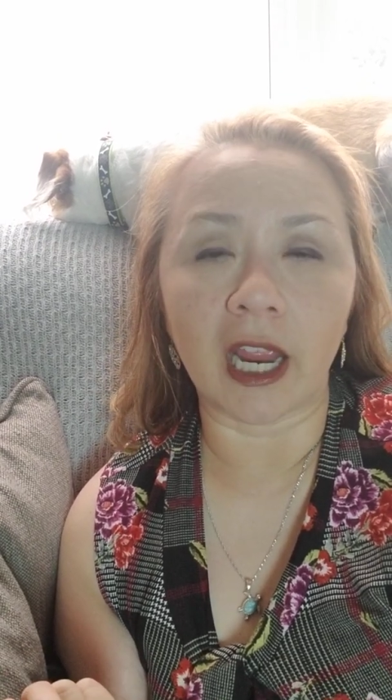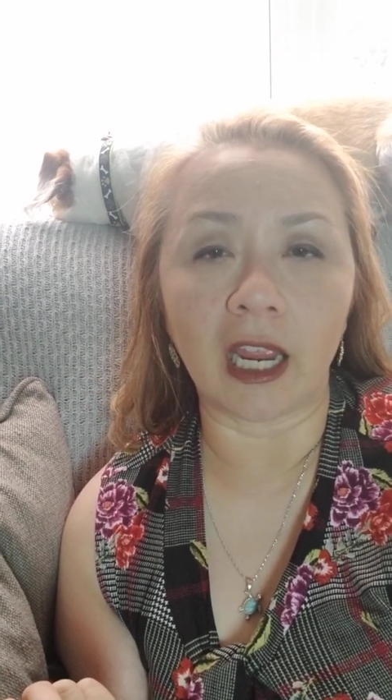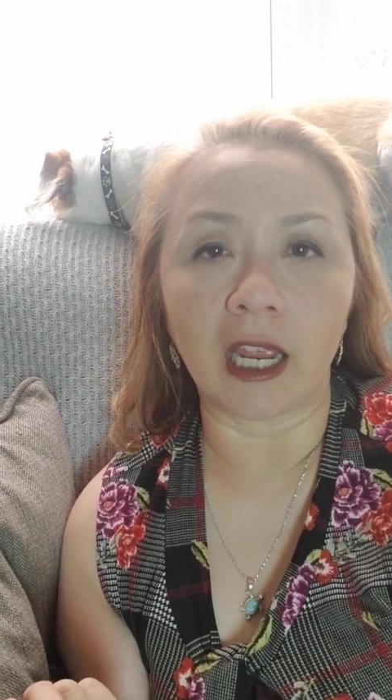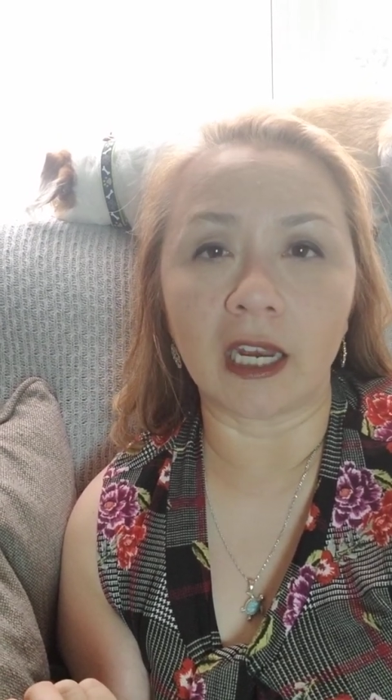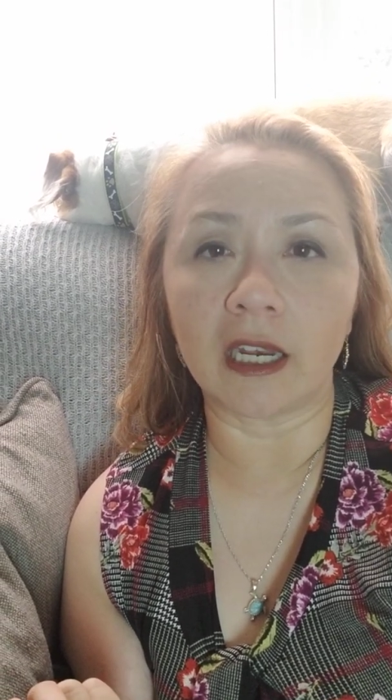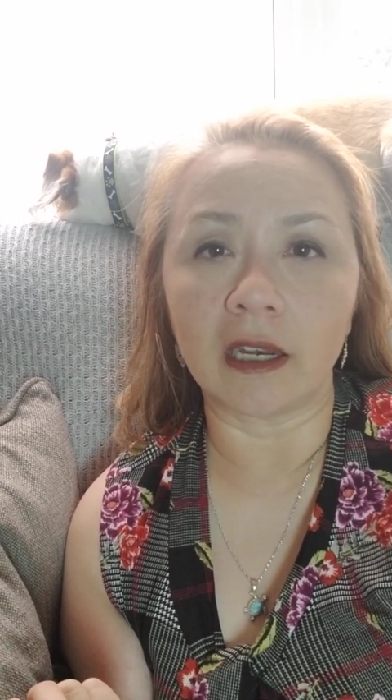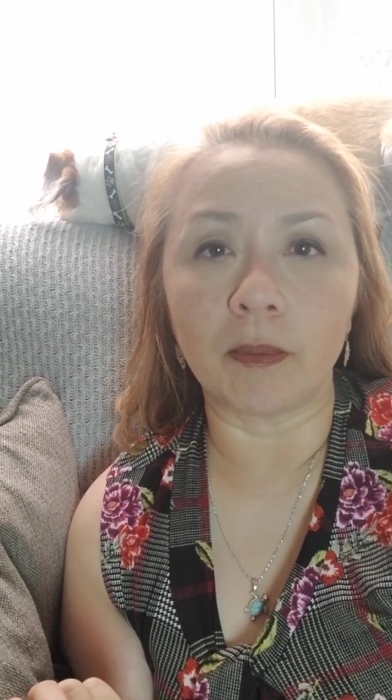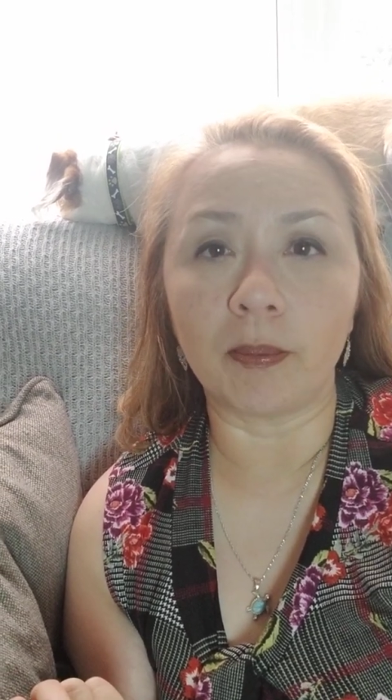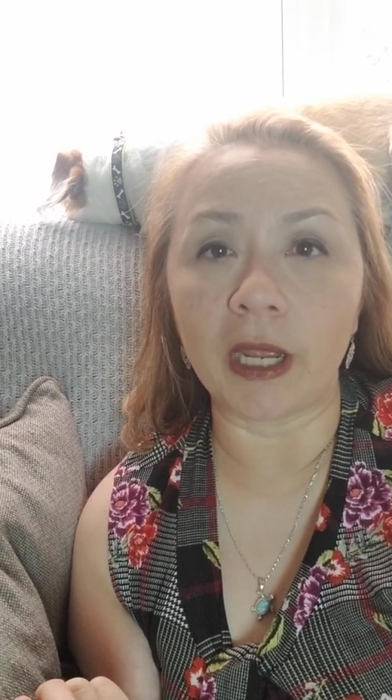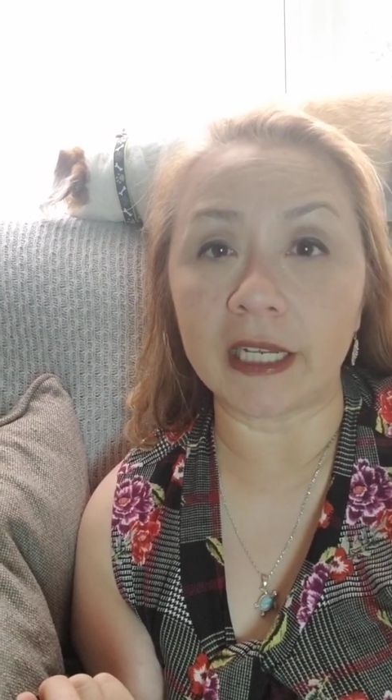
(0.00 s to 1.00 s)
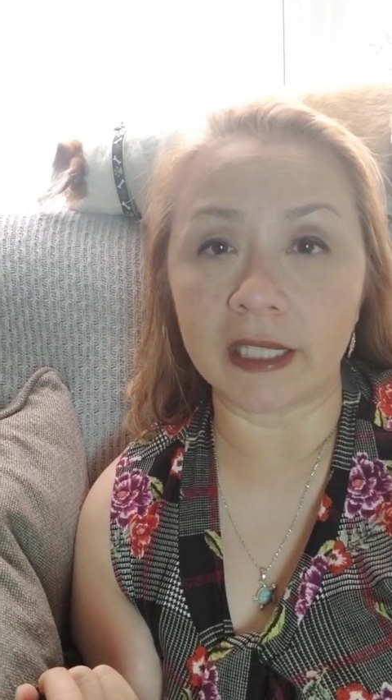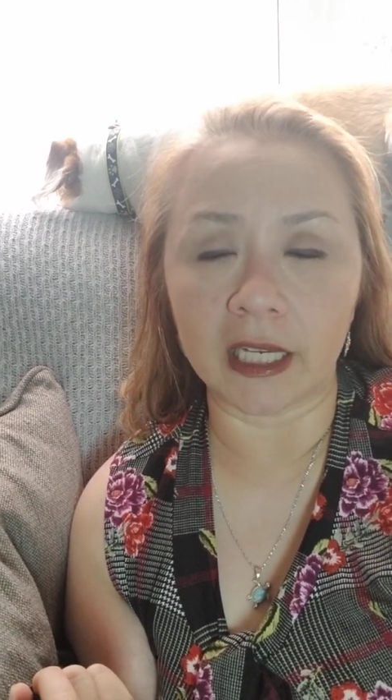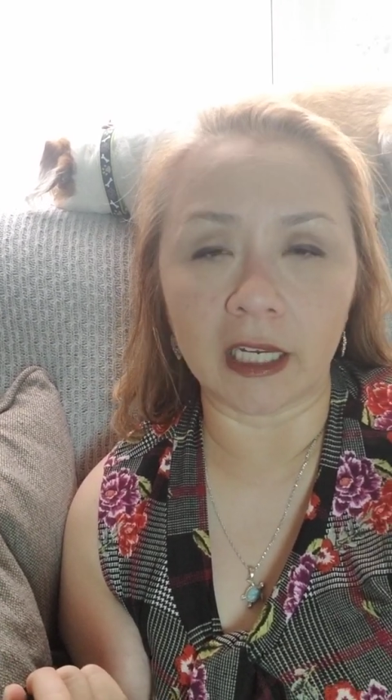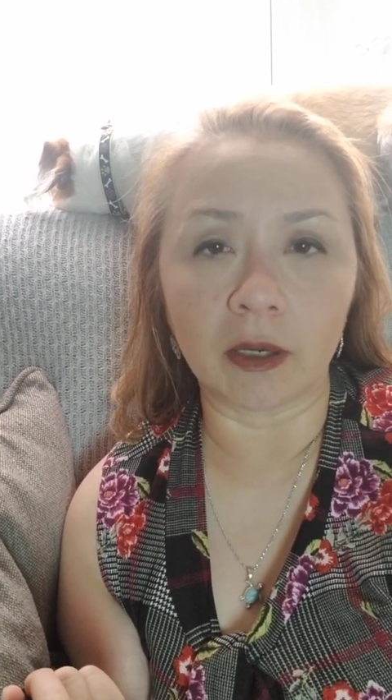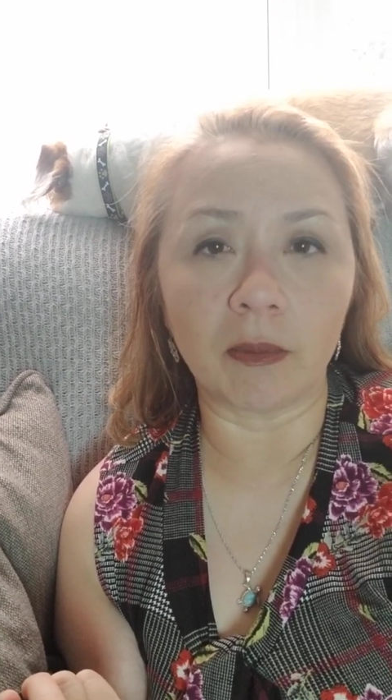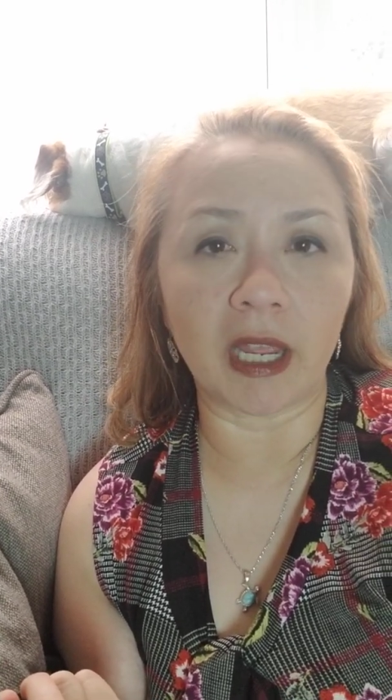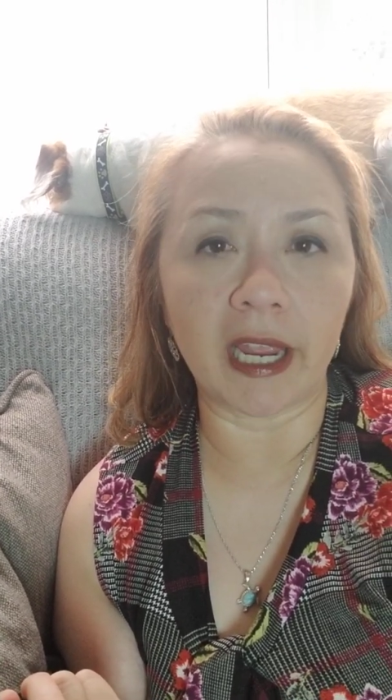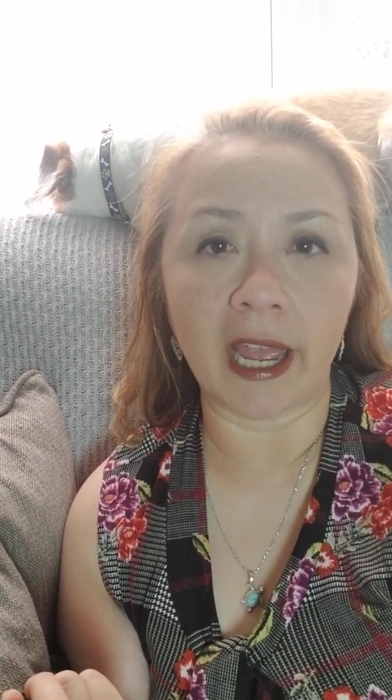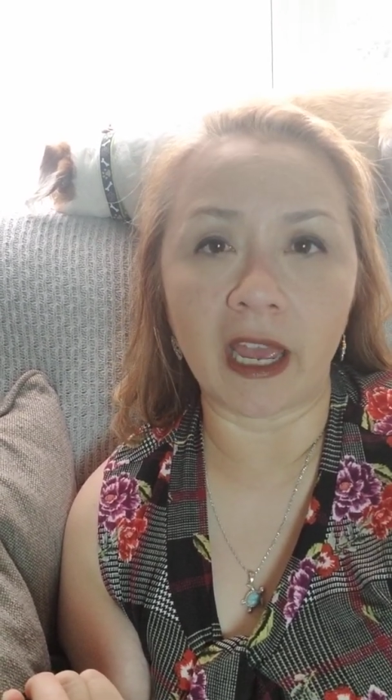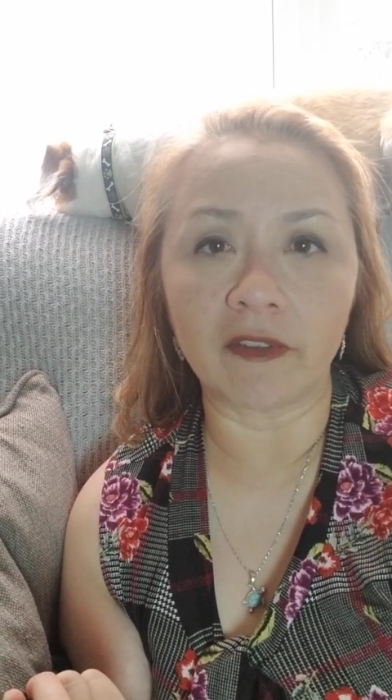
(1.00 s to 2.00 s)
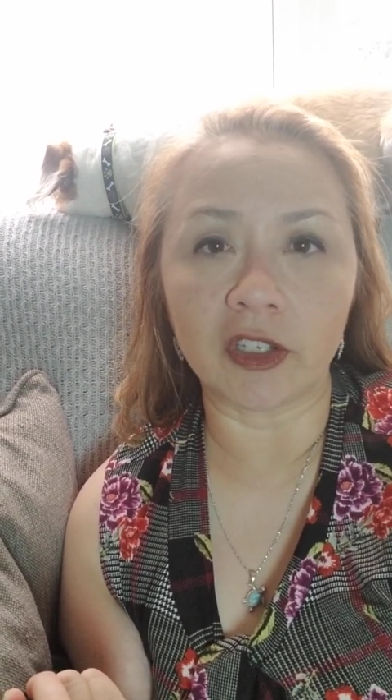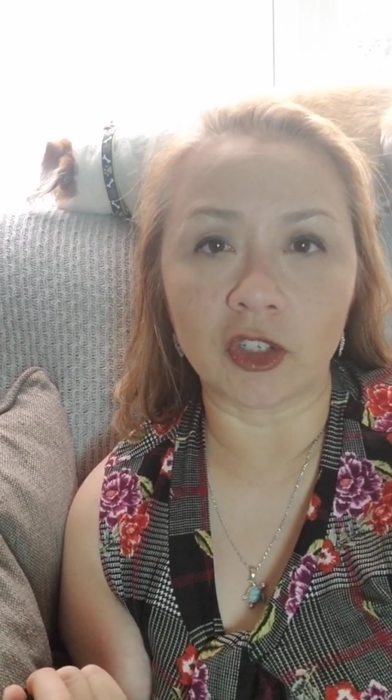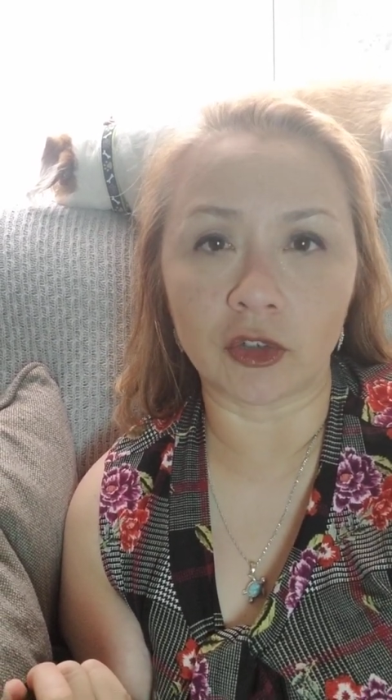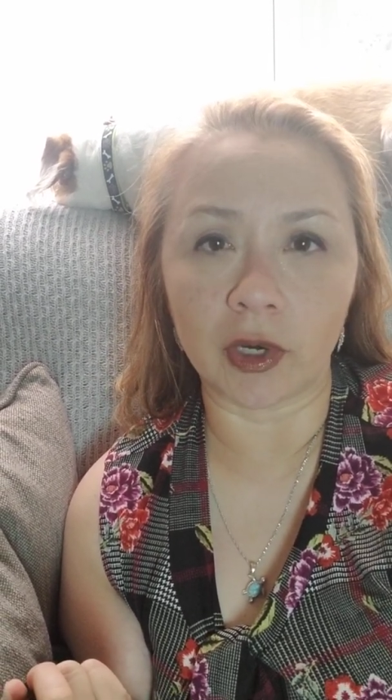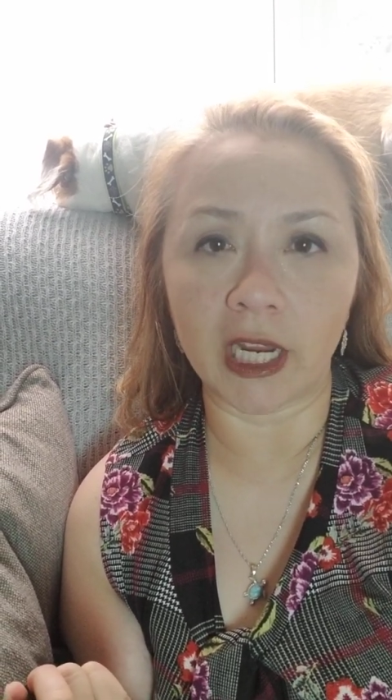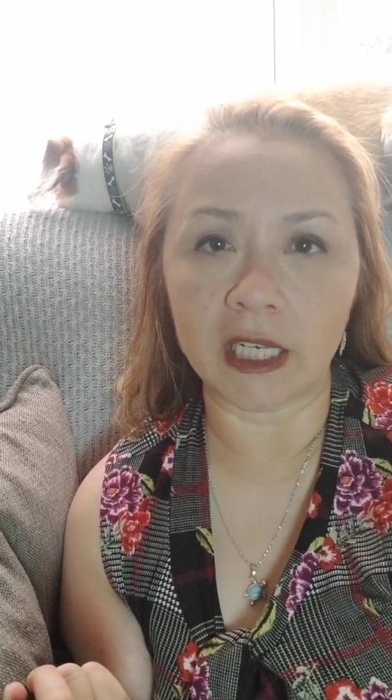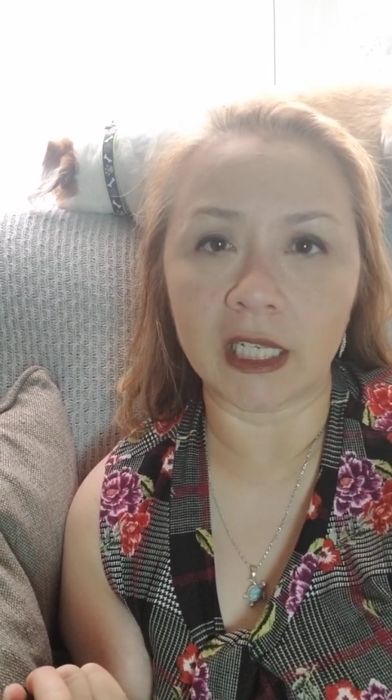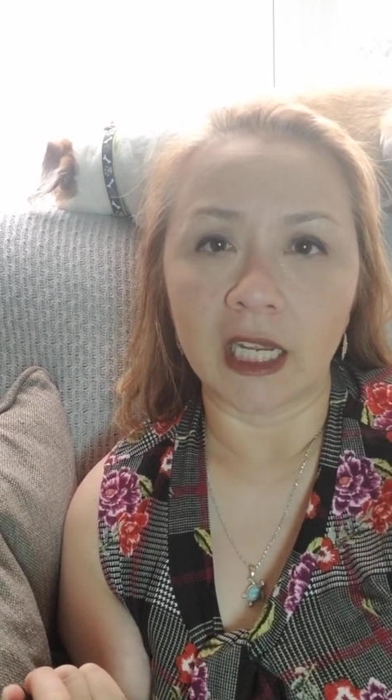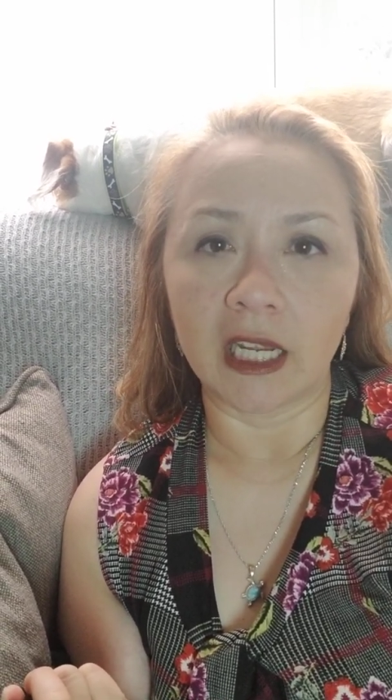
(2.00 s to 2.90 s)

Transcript: and basic may have a straight